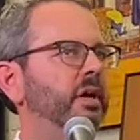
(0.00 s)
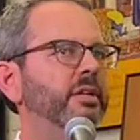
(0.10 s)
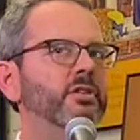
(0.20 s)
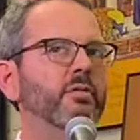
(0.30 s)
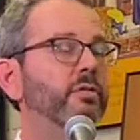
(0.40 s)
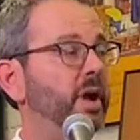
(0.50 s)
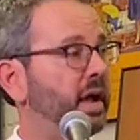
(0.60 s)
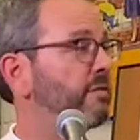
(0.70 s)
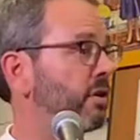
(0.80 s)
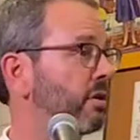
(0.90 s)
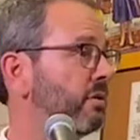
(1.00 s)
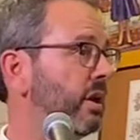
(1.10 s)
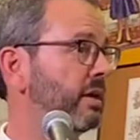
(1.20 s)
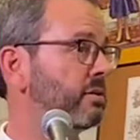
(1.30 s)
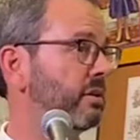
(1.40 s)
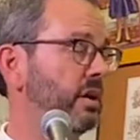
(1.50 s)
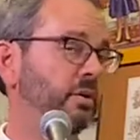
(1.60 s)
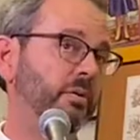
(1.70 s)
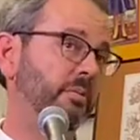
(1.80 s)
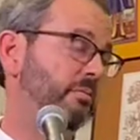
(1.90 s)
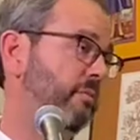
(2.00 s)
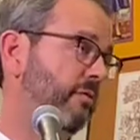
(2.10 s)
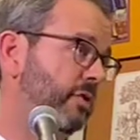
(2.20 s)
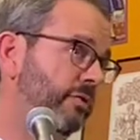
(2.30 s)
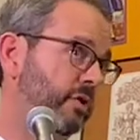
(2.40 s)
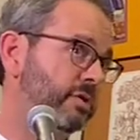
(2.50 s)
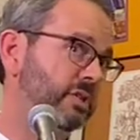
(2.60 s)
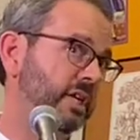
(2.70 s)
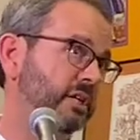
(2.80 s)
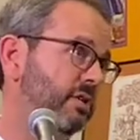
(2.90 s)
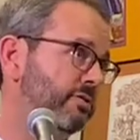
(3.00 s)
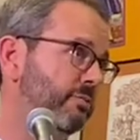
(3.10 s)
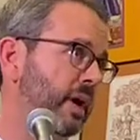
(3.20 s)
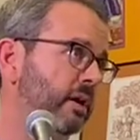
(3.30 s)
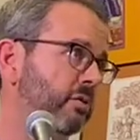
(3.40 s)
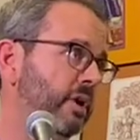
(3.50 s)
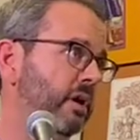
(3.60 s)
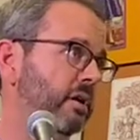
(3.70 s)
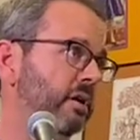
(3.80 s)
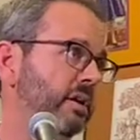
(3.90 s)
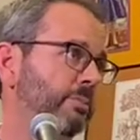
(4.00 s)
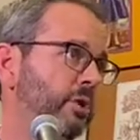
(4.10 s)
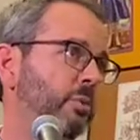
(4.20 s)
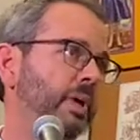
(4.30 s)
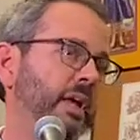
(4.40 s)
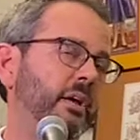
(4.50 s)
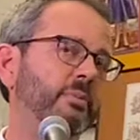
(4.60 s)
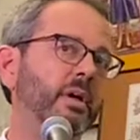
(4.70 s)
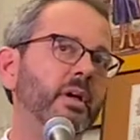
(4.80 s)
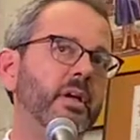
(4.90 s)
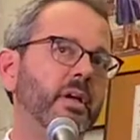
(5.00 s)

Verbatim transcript: And so forever, as you know, for the first 10 years of my career in Birmingham,